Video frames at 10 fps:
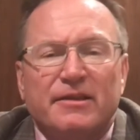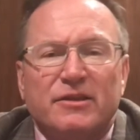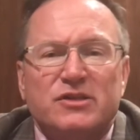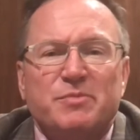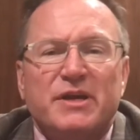
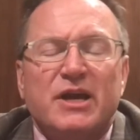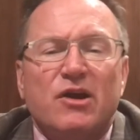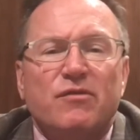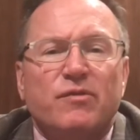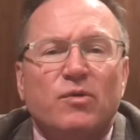Let's be
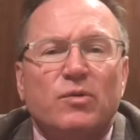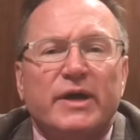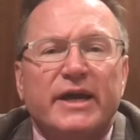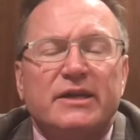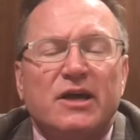careful
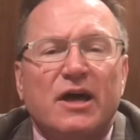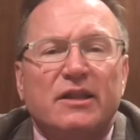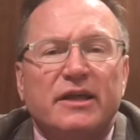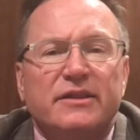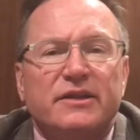and
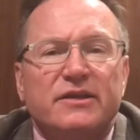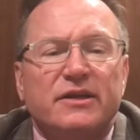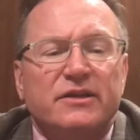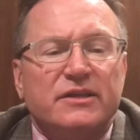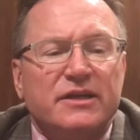not let the,
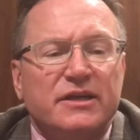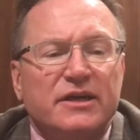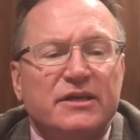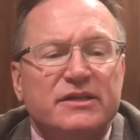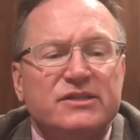de the
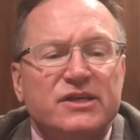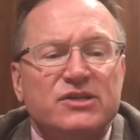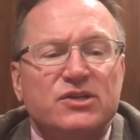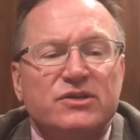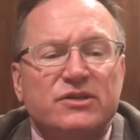uh,
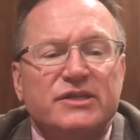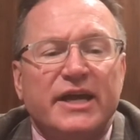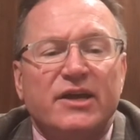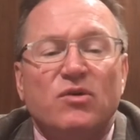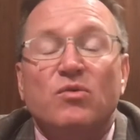decision
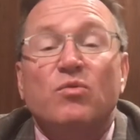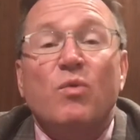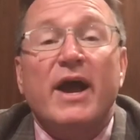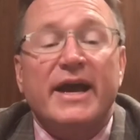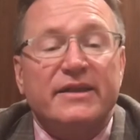tail
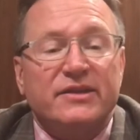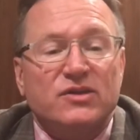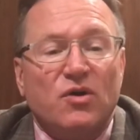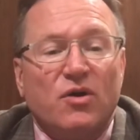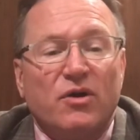wag the
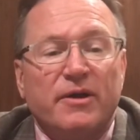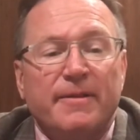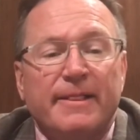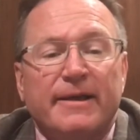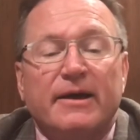dog.
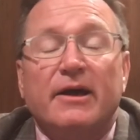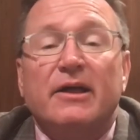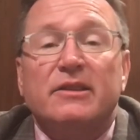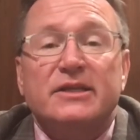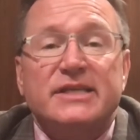
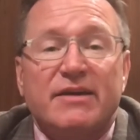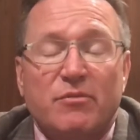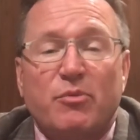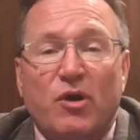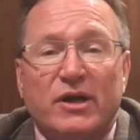Uh, let's have
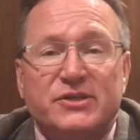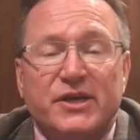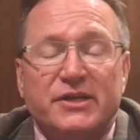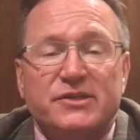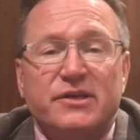a
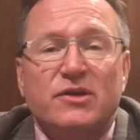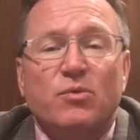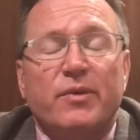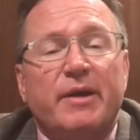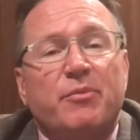process.
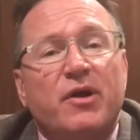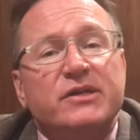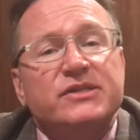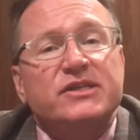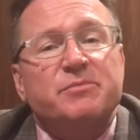Will that
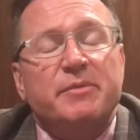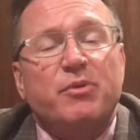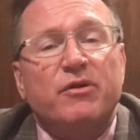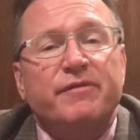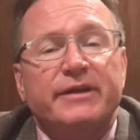process be
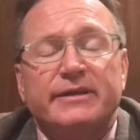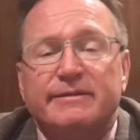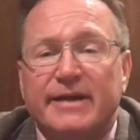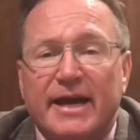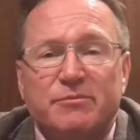perfect?
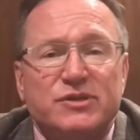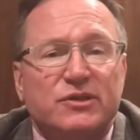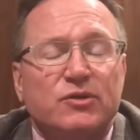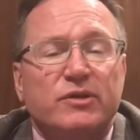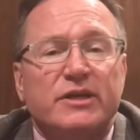
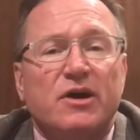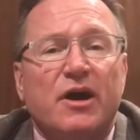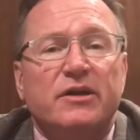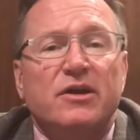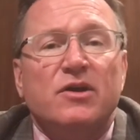Absolutely
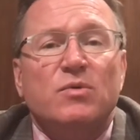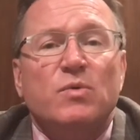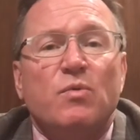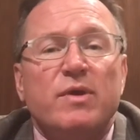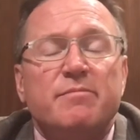not.
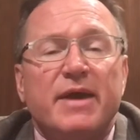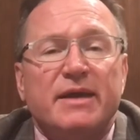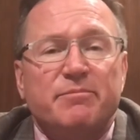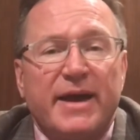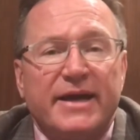Will we
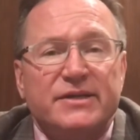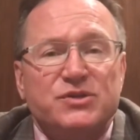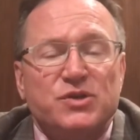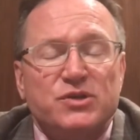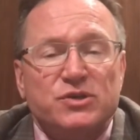make bad
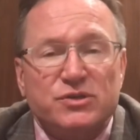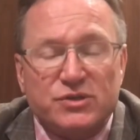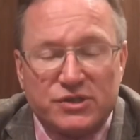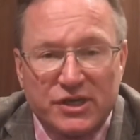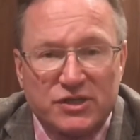
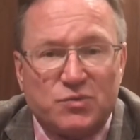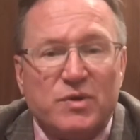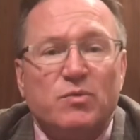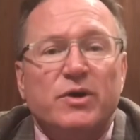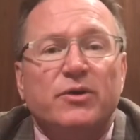decisions? Yes,
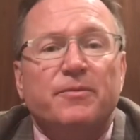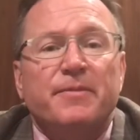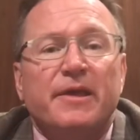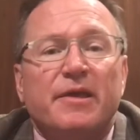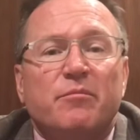we
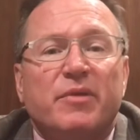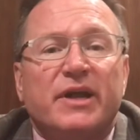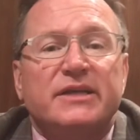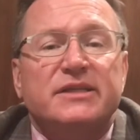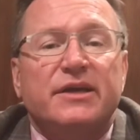will. But
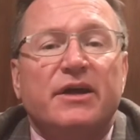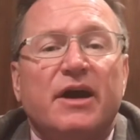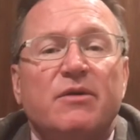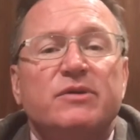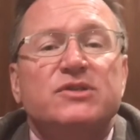I tell you,
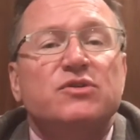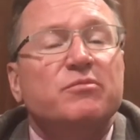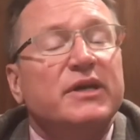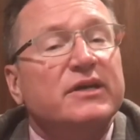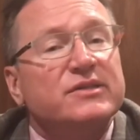I would
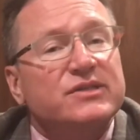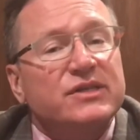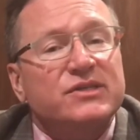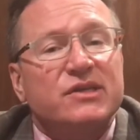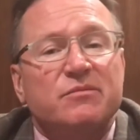soon be
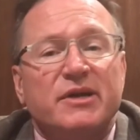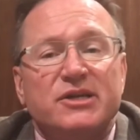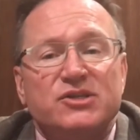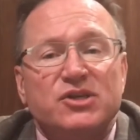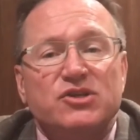consistent in my
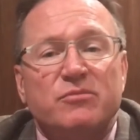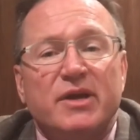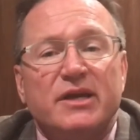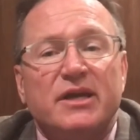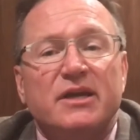decision
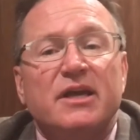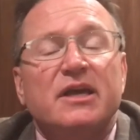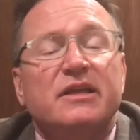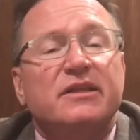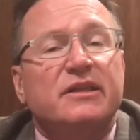making
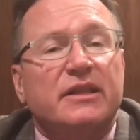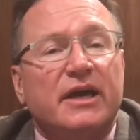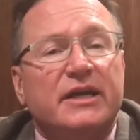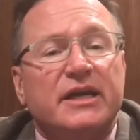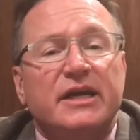than
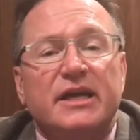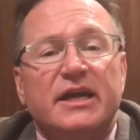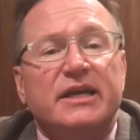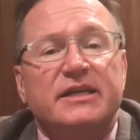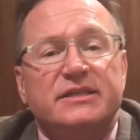lucky
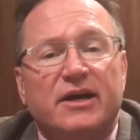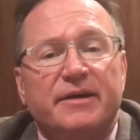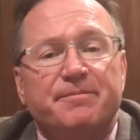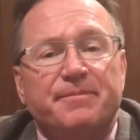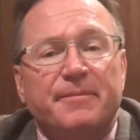
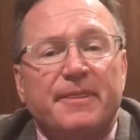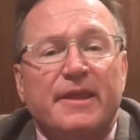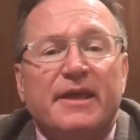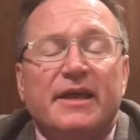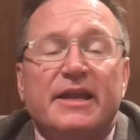anytime.
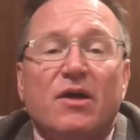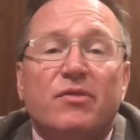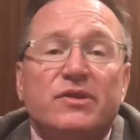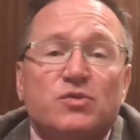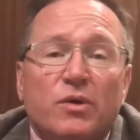
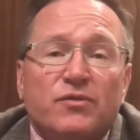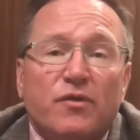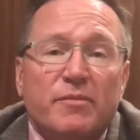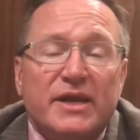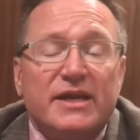Now, this works
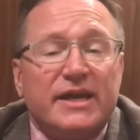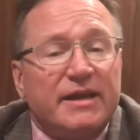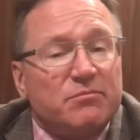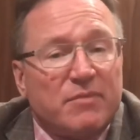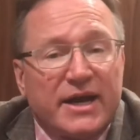for me.
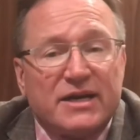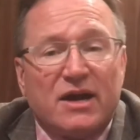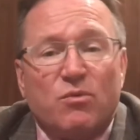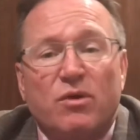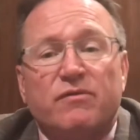It might
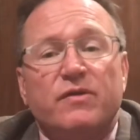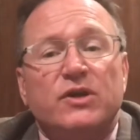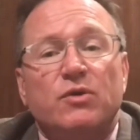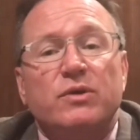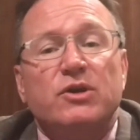not work for
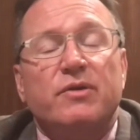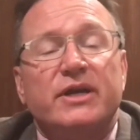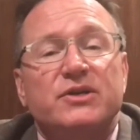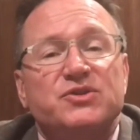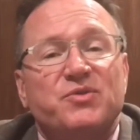you in your
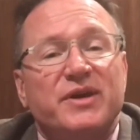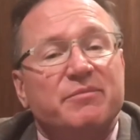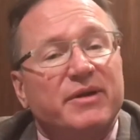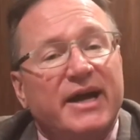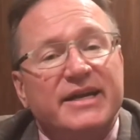industry,
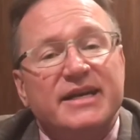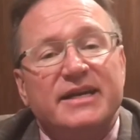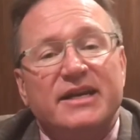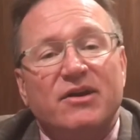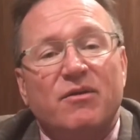but I need
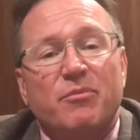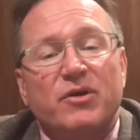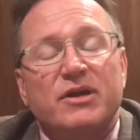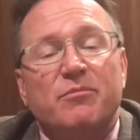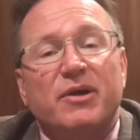to hear a
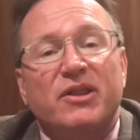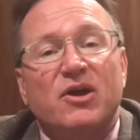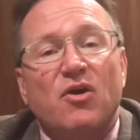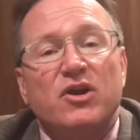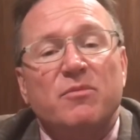pretty
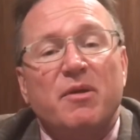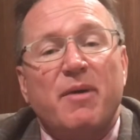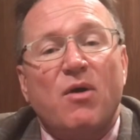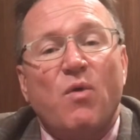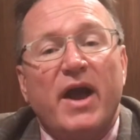compelling argument
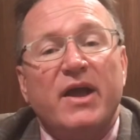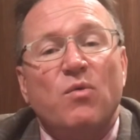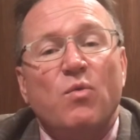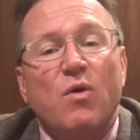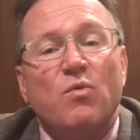about why
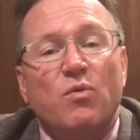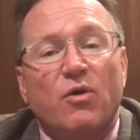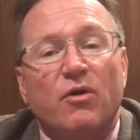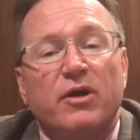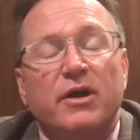it won't
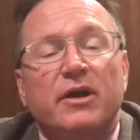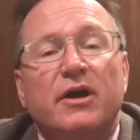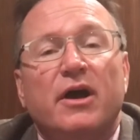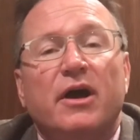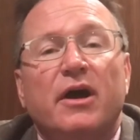work
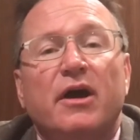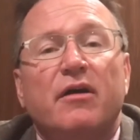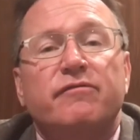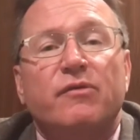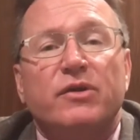
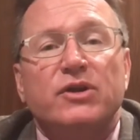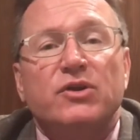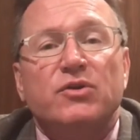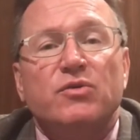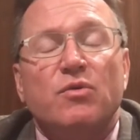uh, for
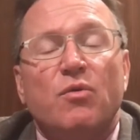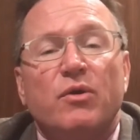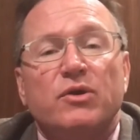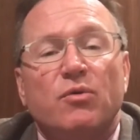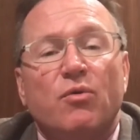you
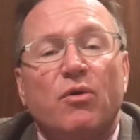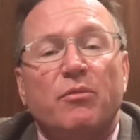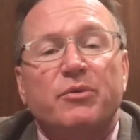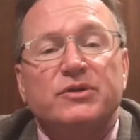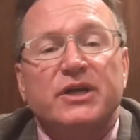or
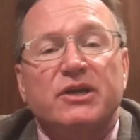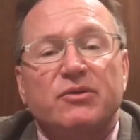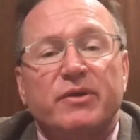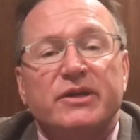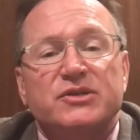your
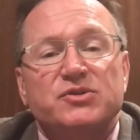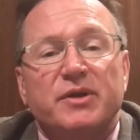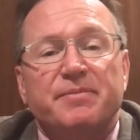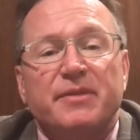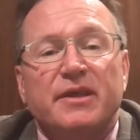particular industry.